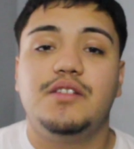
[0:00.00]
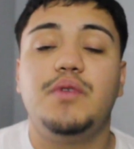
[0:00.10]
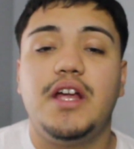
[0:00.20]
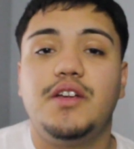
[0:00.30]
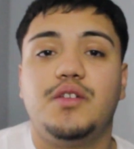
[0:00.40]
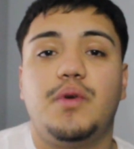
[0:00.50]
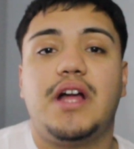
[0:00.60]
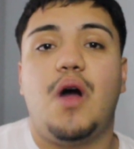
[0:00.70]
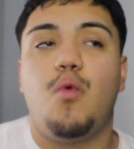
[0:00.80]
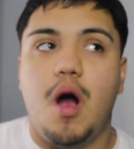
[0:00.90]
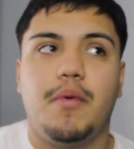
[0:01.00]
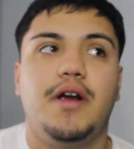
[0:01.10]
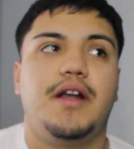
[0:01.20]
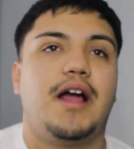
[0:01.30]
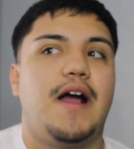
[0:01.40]
is when I used to work at
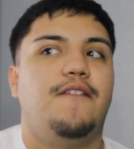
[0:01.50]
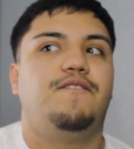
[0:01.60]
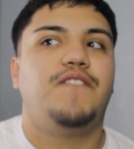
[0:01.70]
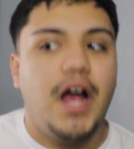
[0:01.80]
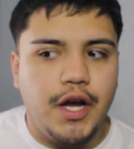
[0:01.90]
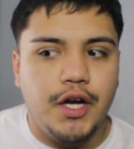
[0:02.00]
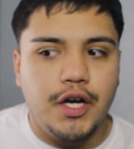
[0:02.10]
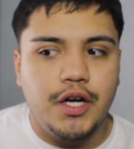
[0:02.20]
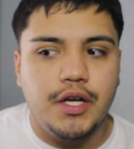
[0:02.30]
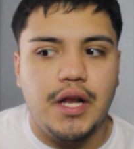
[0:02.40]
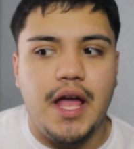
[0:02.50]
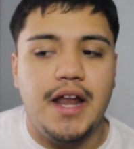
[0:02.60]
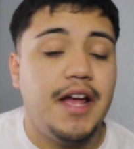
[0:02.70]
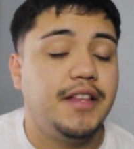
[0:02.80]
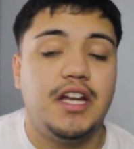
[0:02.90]
Walmart and I got fired, and
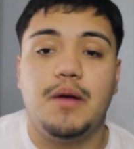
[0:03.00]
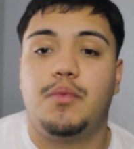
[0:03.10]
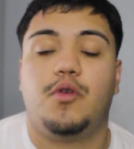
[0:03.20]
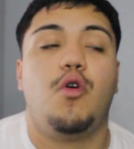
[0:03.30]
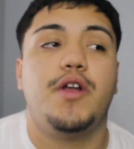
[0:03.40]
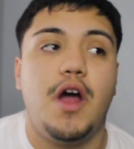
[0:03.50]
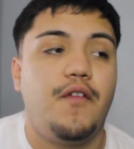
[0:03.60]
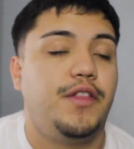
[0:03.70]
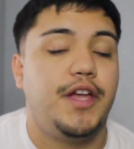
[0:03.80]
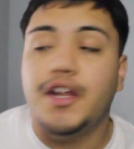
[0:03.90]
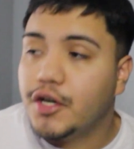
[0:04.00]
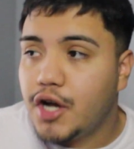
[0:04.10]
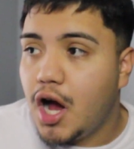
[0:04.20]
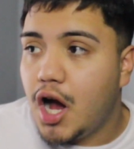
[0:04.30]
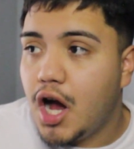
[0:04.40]
I ended up going off on the
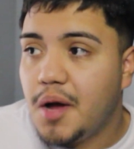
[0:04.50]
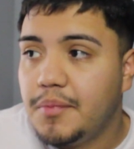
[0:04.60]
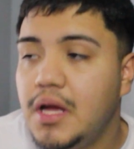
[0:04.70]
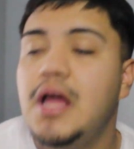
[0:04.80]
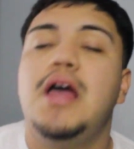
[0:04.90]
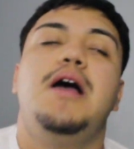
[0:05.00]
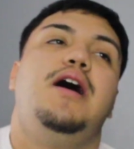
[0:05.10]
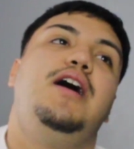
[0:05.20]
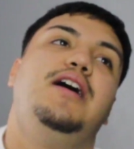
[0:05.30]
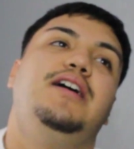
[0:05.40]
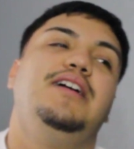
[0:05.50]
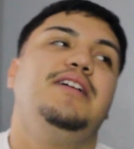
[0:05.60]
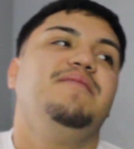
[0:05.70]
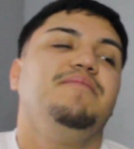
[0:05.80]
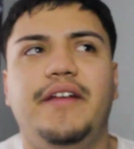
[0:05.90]
intercom.
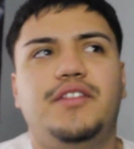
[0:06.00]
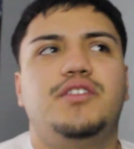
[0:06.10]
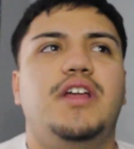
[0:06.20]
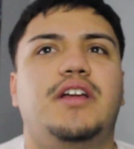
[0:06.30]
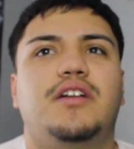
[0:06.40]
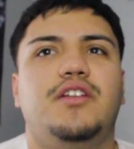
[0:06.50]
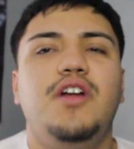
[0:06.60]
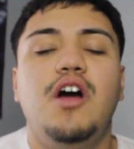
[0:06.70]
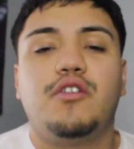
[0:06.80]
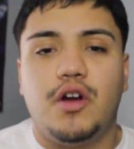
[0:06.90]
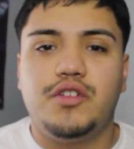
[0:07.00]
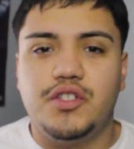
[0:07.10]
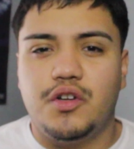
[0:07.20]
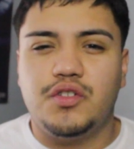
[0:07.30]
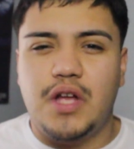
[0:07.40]
Like those, like, you know how grocery
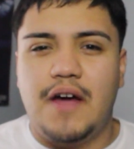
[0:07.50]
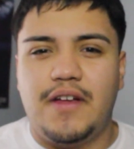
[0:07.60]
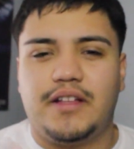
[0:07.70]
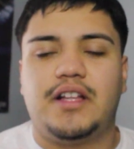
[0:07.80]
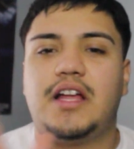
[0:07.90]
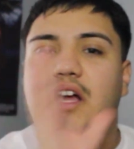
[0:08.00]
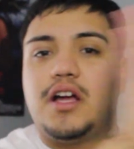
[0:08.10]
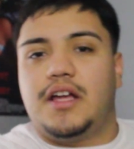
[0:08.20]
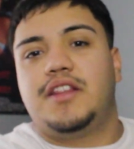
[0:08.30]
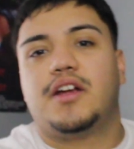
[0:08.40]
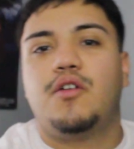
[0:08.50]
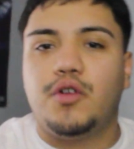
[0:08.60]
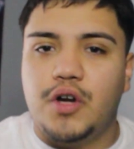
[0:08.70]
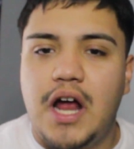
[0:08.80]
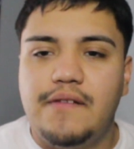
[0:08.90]
stores have in that
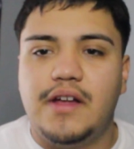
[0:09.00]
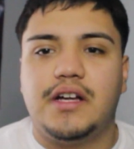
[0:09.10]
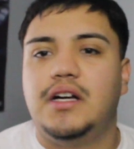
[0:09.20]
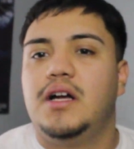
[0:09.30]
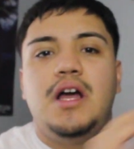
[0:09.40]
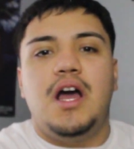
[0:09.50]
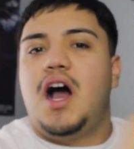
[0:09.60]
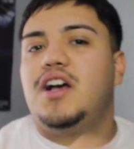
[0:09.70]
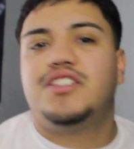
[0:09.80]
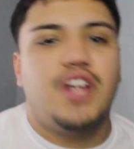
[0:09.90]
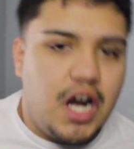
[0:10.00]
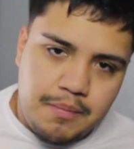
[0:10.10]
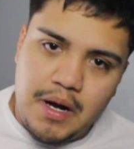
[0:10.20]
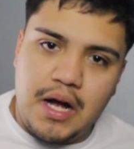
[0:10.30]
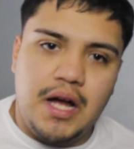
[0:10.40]
corner have like a
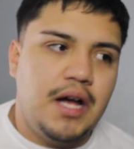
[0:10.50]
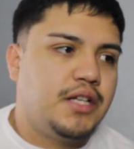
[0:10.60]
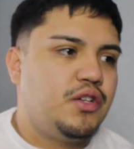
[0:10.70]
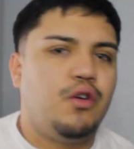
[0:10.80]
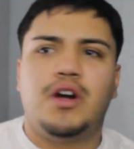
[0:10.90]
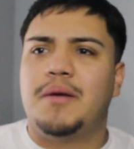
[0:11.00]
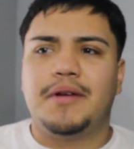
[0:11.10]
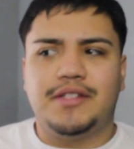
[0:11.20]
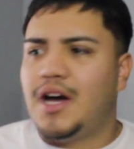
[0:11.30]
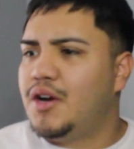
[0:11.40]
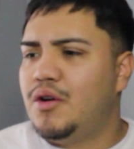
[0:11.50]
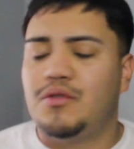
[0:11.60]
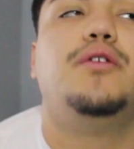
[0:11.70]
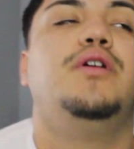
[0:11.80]
Starbucks or a McDonald's.